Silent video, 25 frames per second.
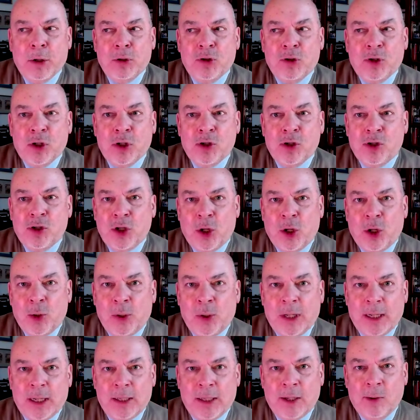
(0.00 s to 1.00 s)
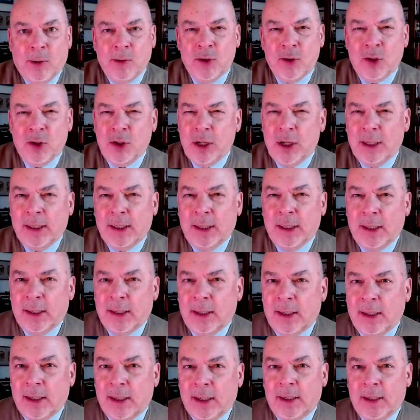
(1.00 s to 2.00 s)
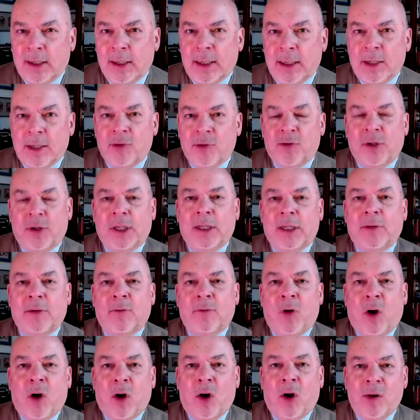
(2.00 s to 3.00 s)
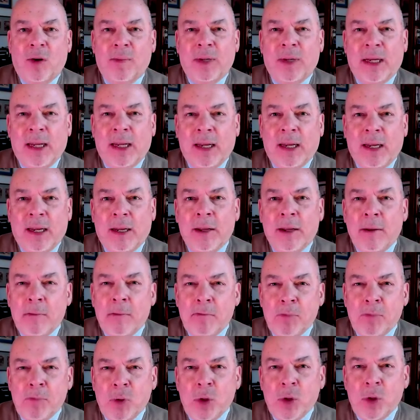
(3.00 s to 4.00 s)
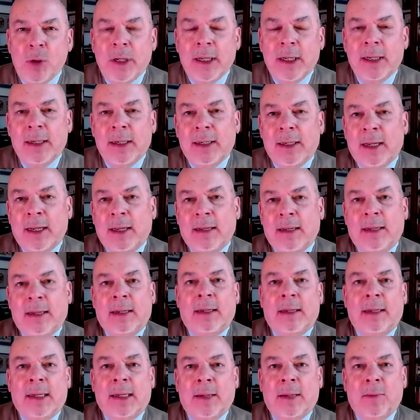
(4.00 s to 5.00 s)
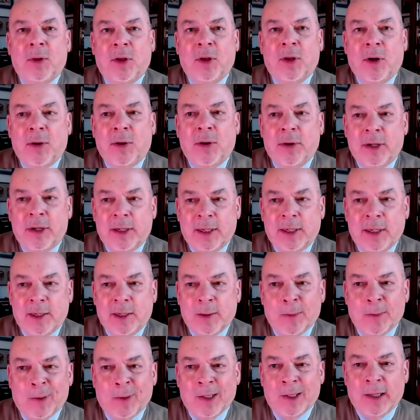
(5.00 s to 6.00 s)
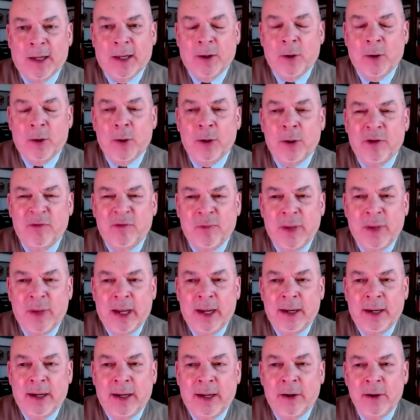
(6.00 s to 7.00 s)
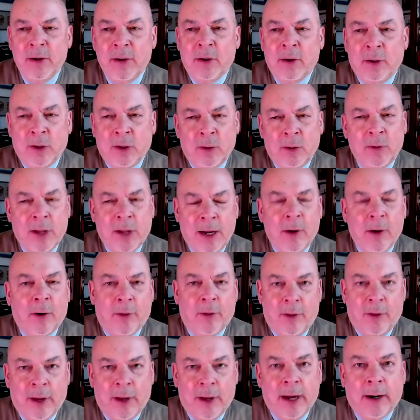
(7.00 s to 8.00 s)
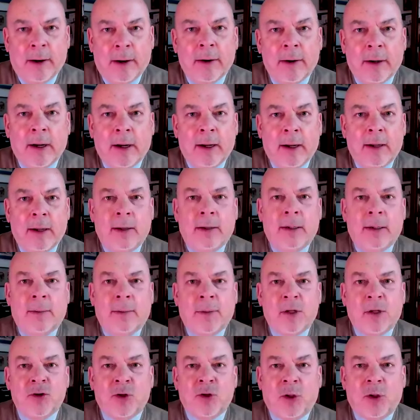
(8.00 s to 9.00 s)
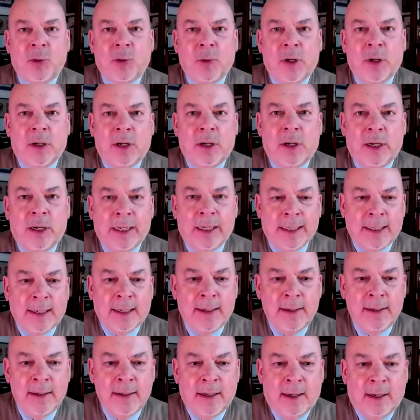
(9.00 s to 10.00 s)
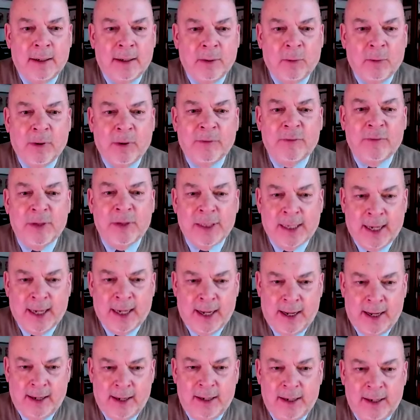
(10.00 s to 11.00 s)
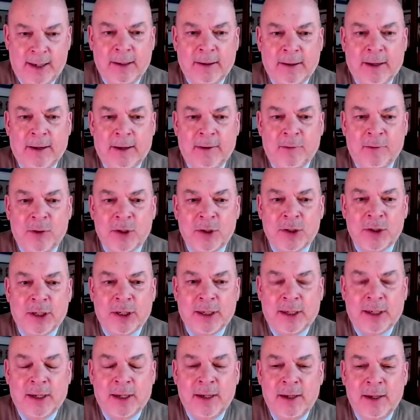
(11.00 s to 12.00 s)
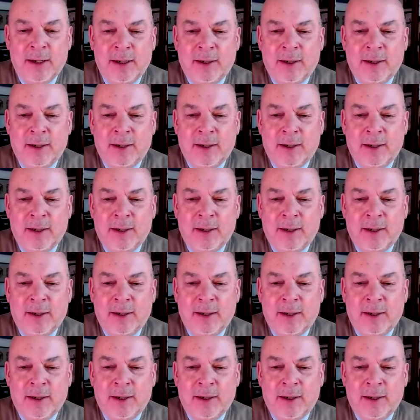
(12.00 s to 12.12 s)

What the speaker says: just showed that those justices, in the interest of harmony, muted some of the criticisms they could have made, though they are there, especially the reliance on Griffin's case, which is